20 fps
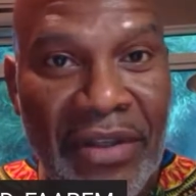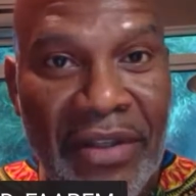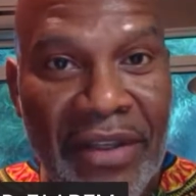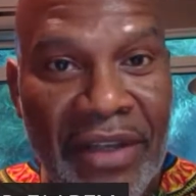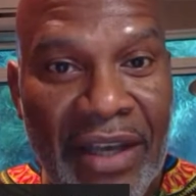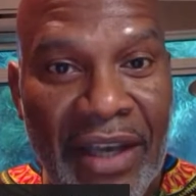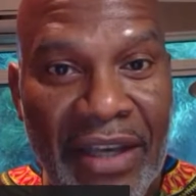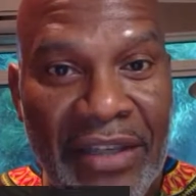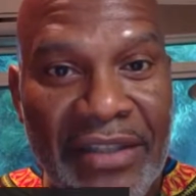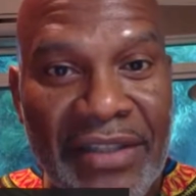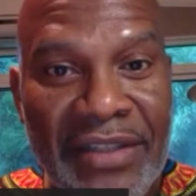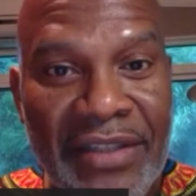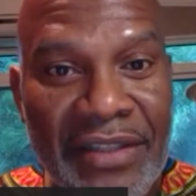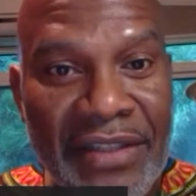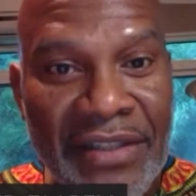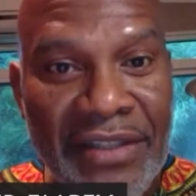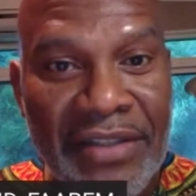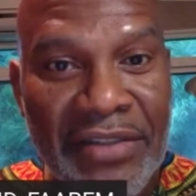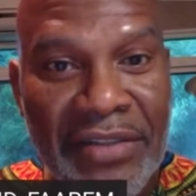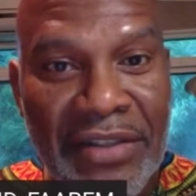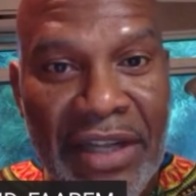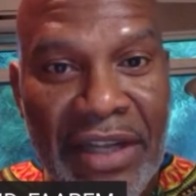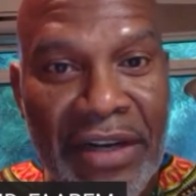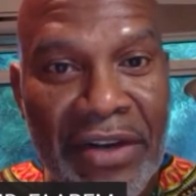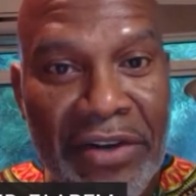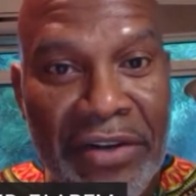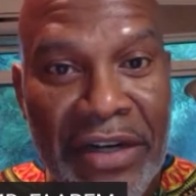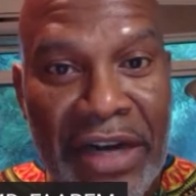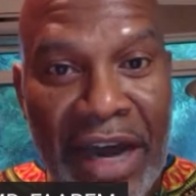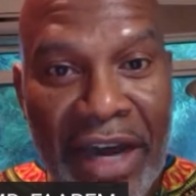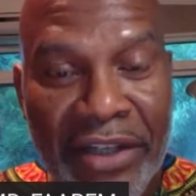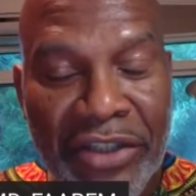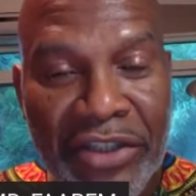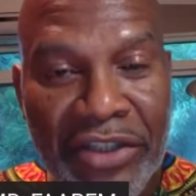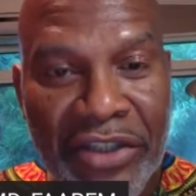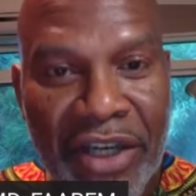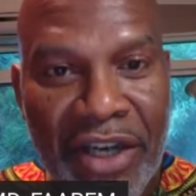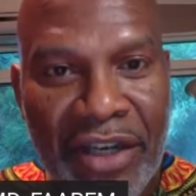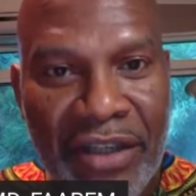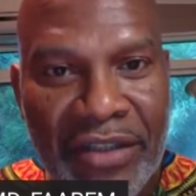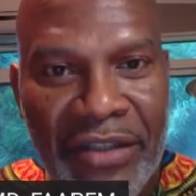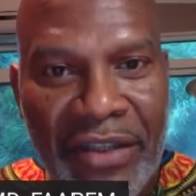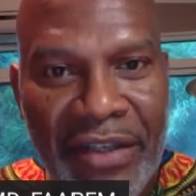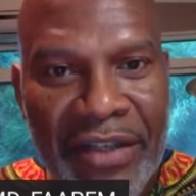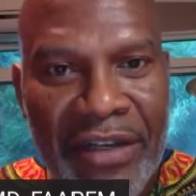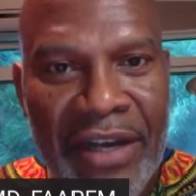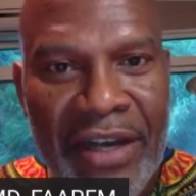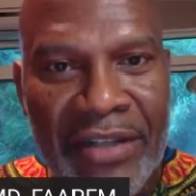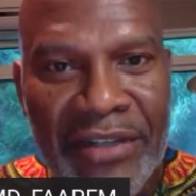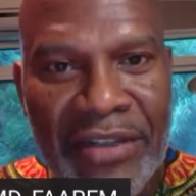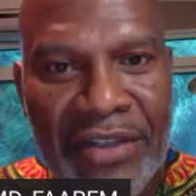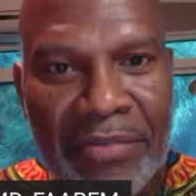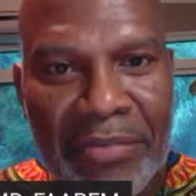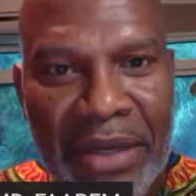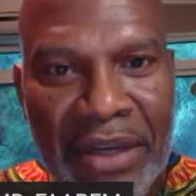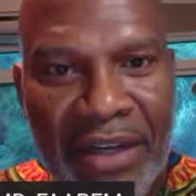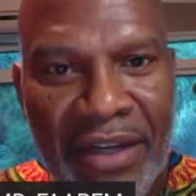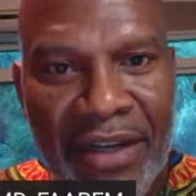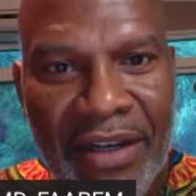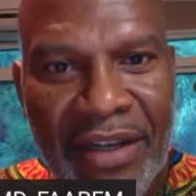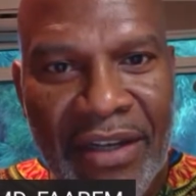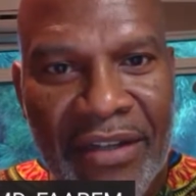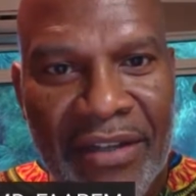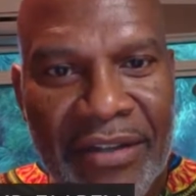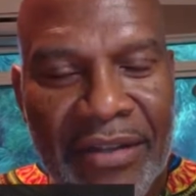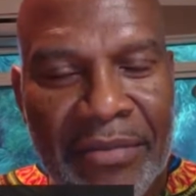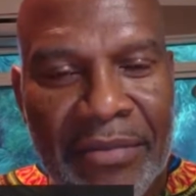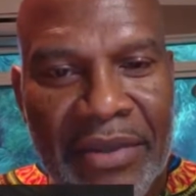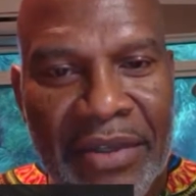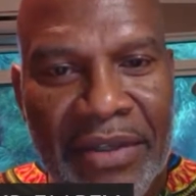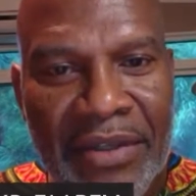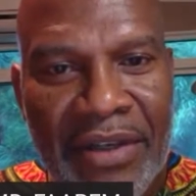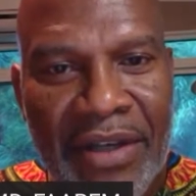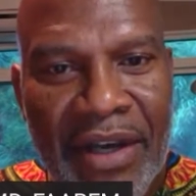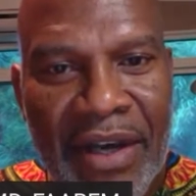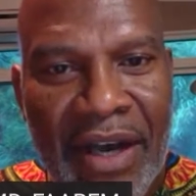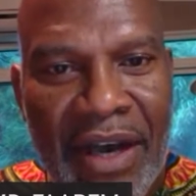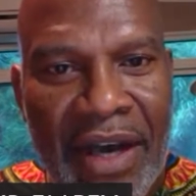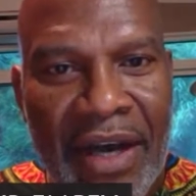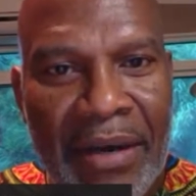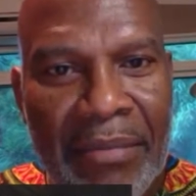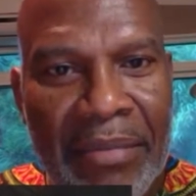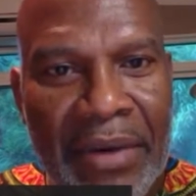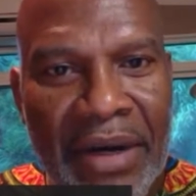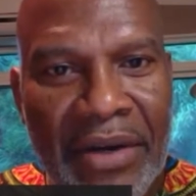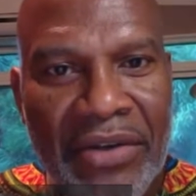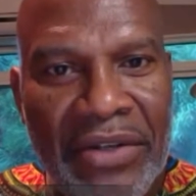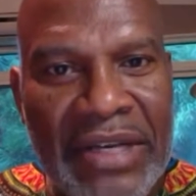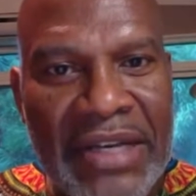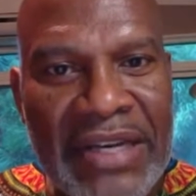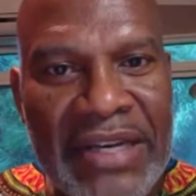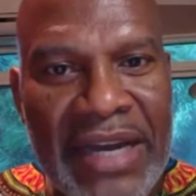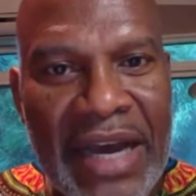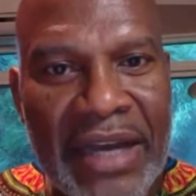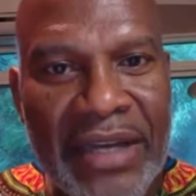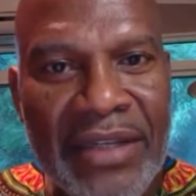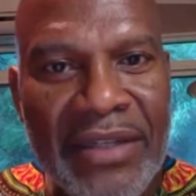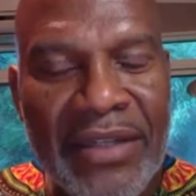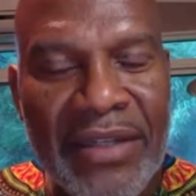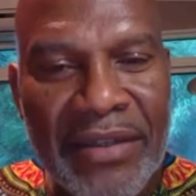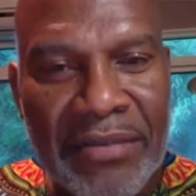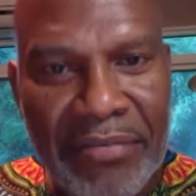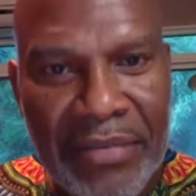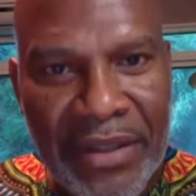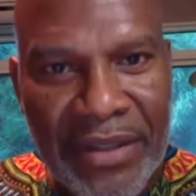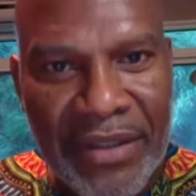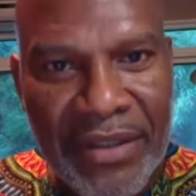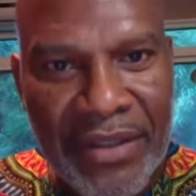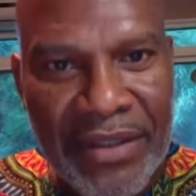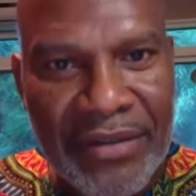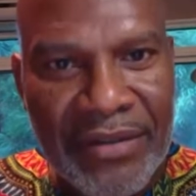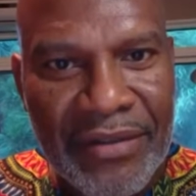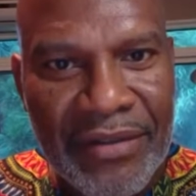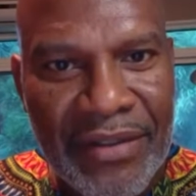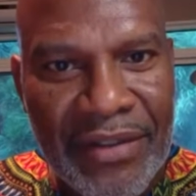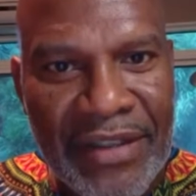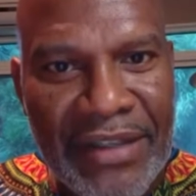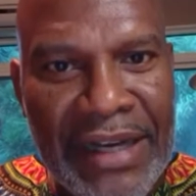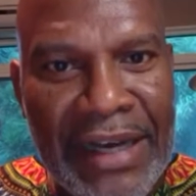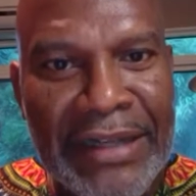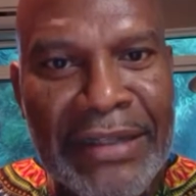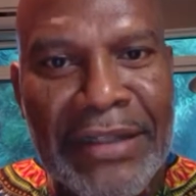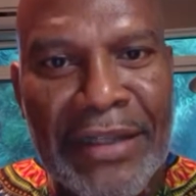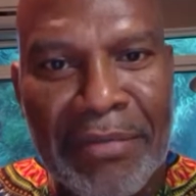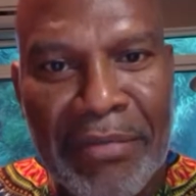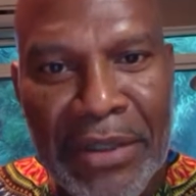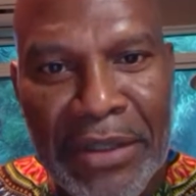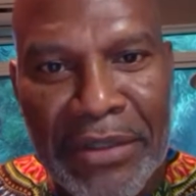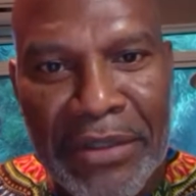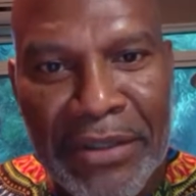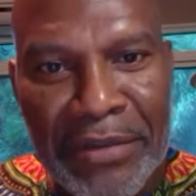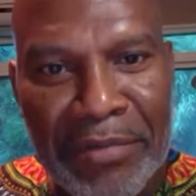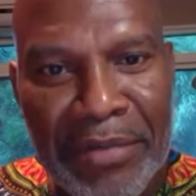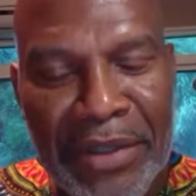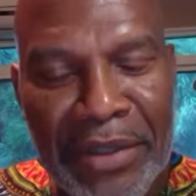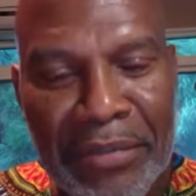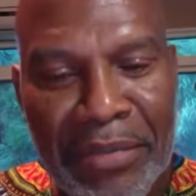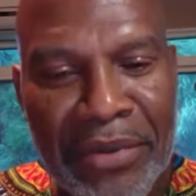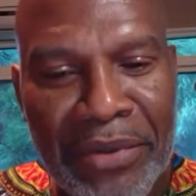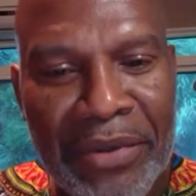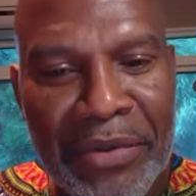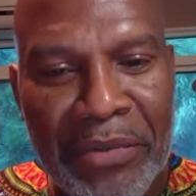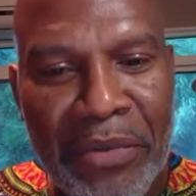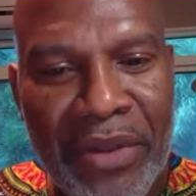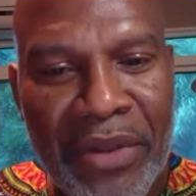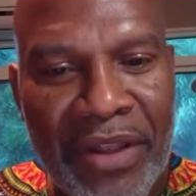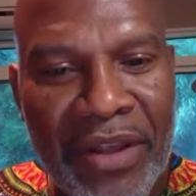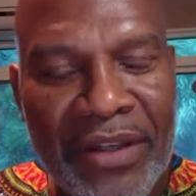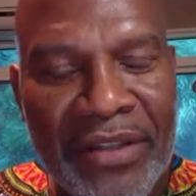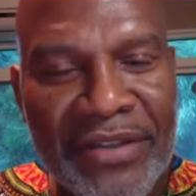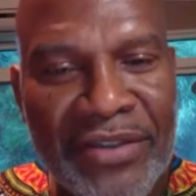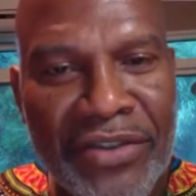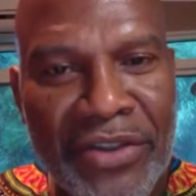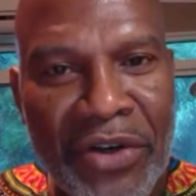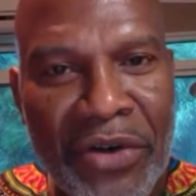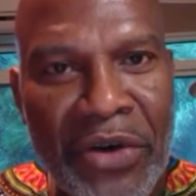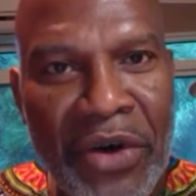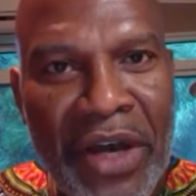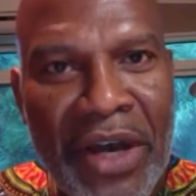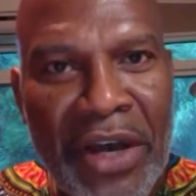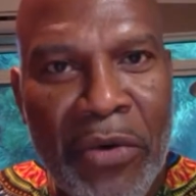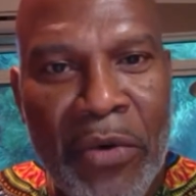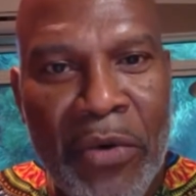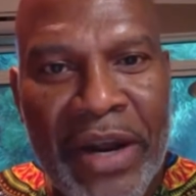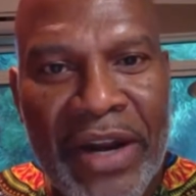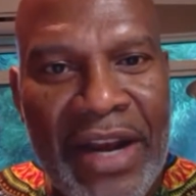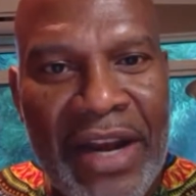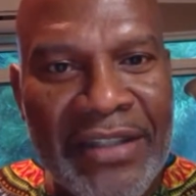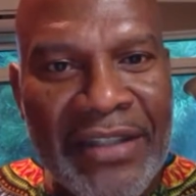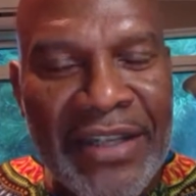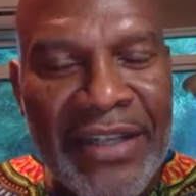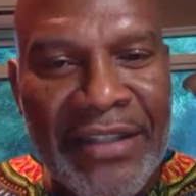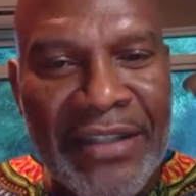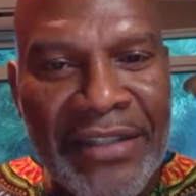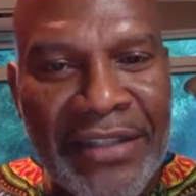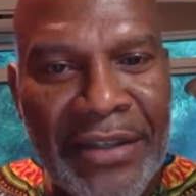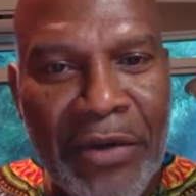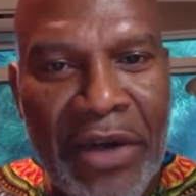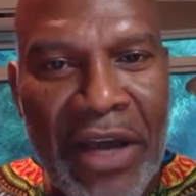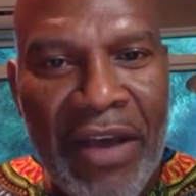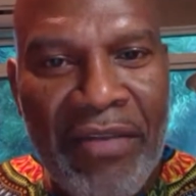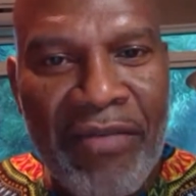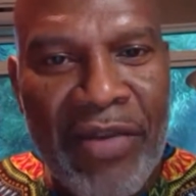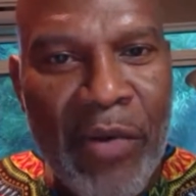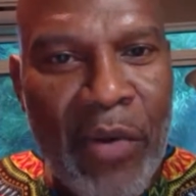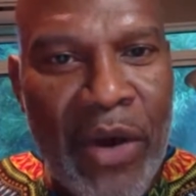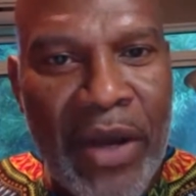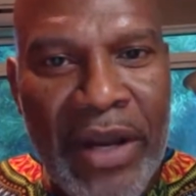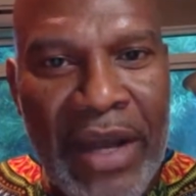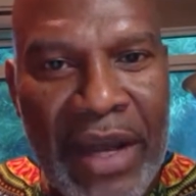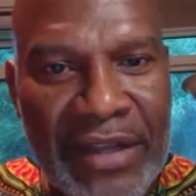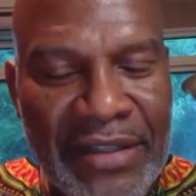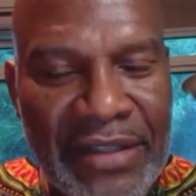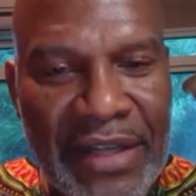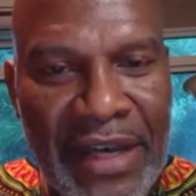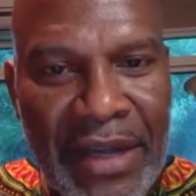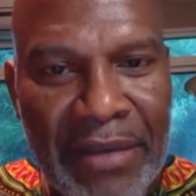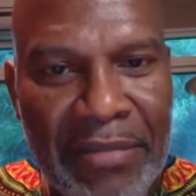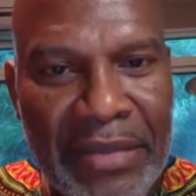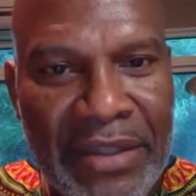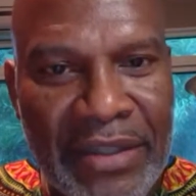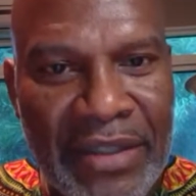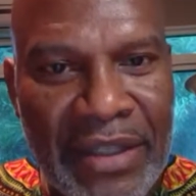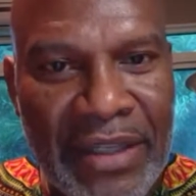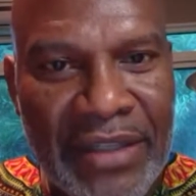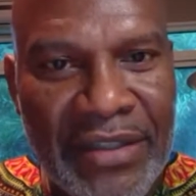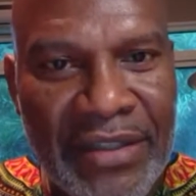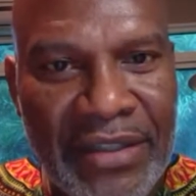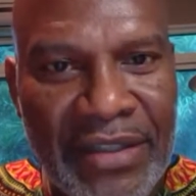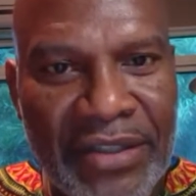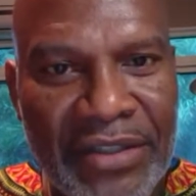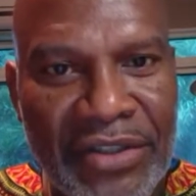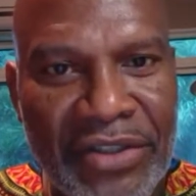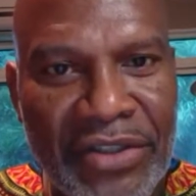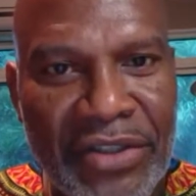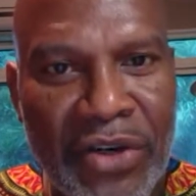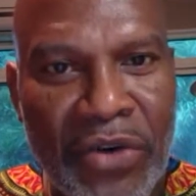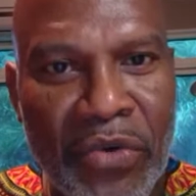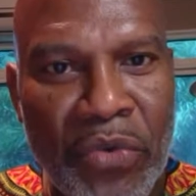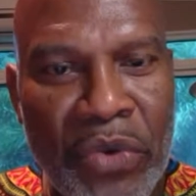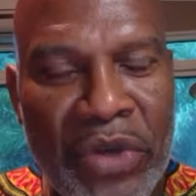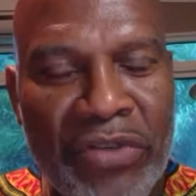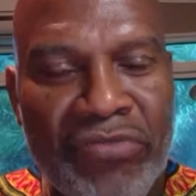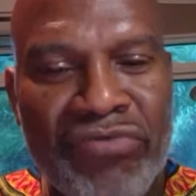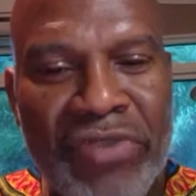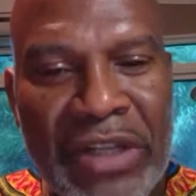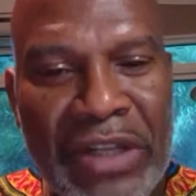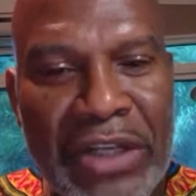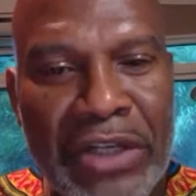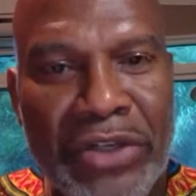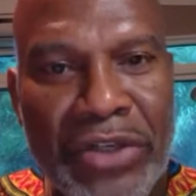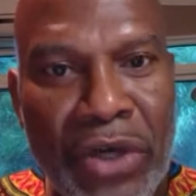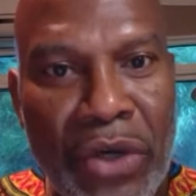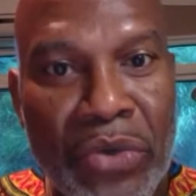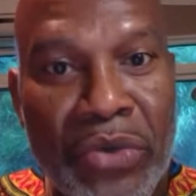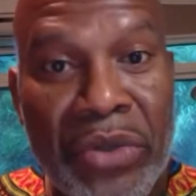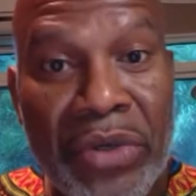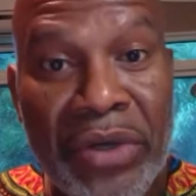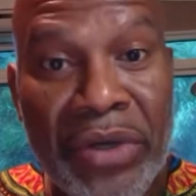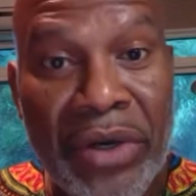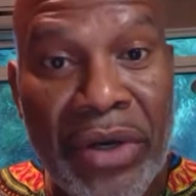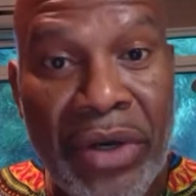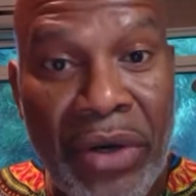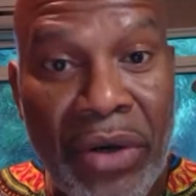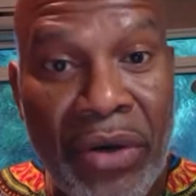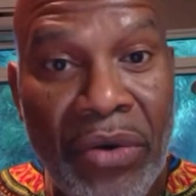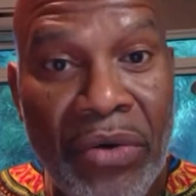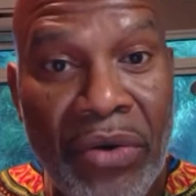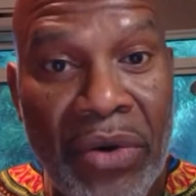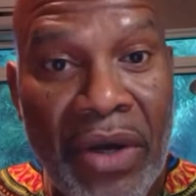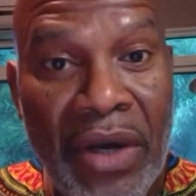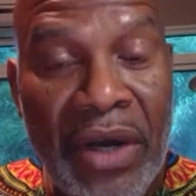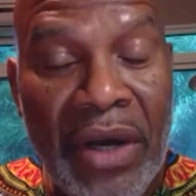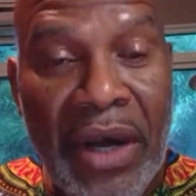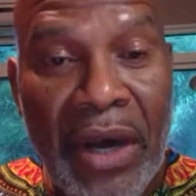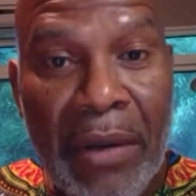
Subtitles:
the cases that are not checked, they're estimating it to be about 90 million people with it. So we're not tested. Everyone has not been tested. So we really don't know.